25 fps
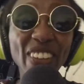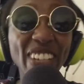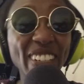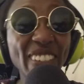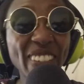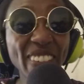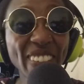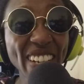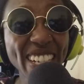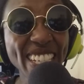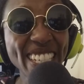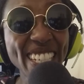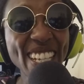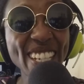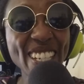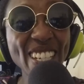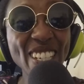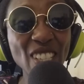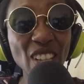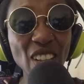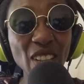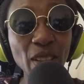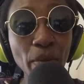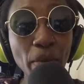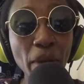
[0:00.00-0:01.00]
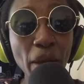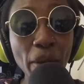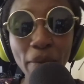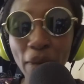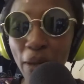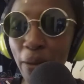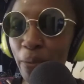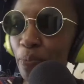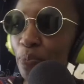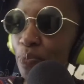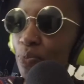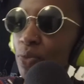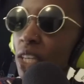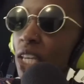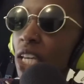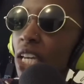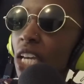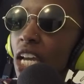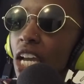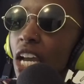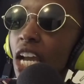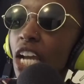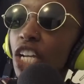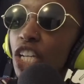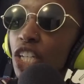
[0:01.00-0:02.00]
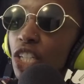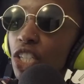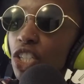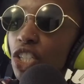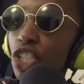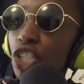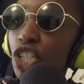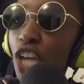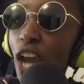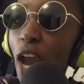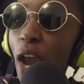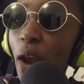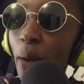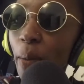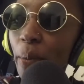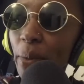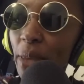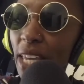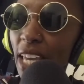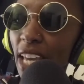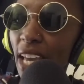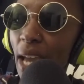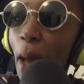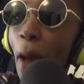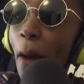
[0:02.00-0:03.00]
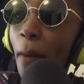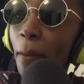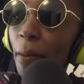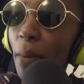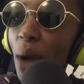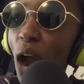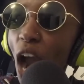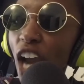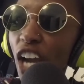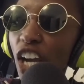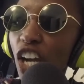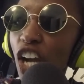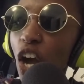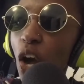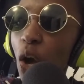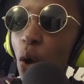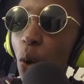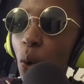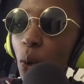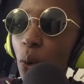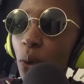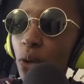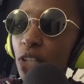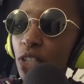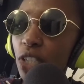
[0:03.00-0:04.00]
and congratulations on the baby. Jeremy, Margot,